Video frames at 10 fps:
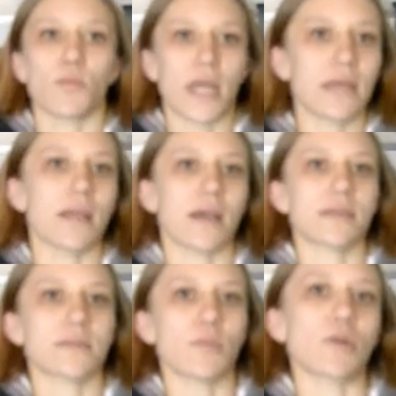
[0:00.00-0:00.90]
weight
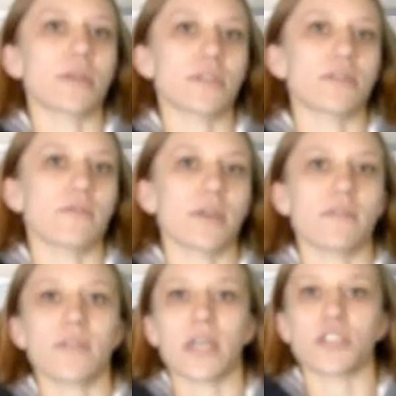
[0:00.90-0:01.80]
class more deserving
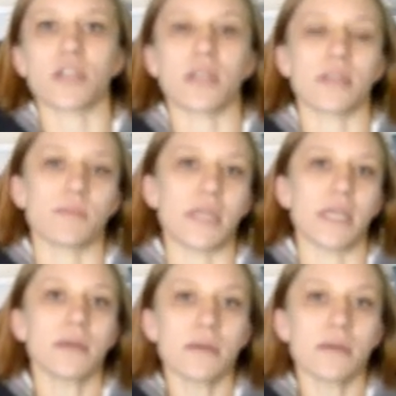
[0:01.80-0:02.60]
of that shot than me.